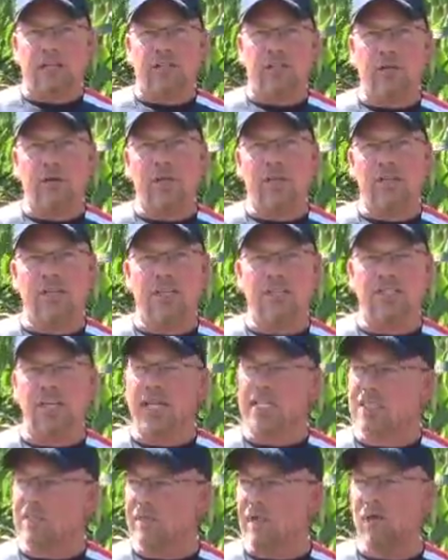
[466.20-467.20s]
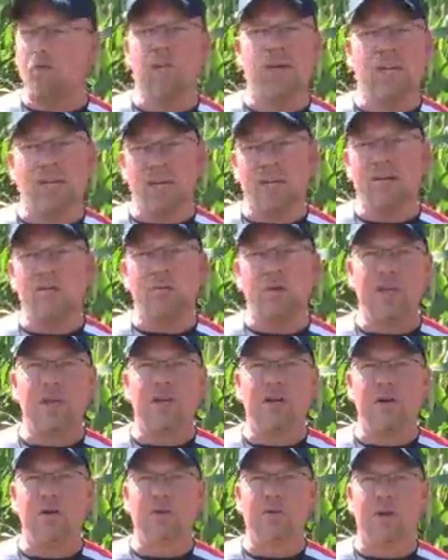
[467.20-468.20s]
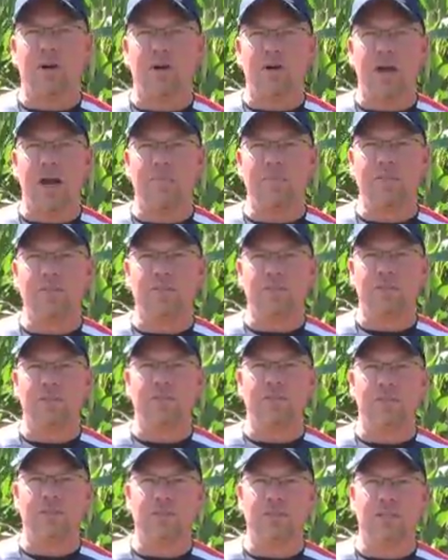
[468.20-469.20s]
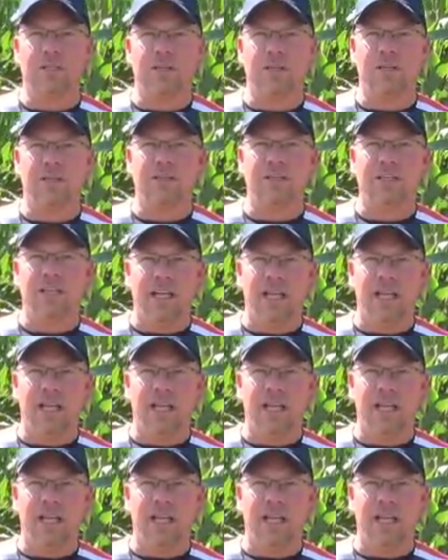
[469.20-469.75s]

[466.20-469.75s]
doing this estimate, we can, we can go to our crop insurance uh,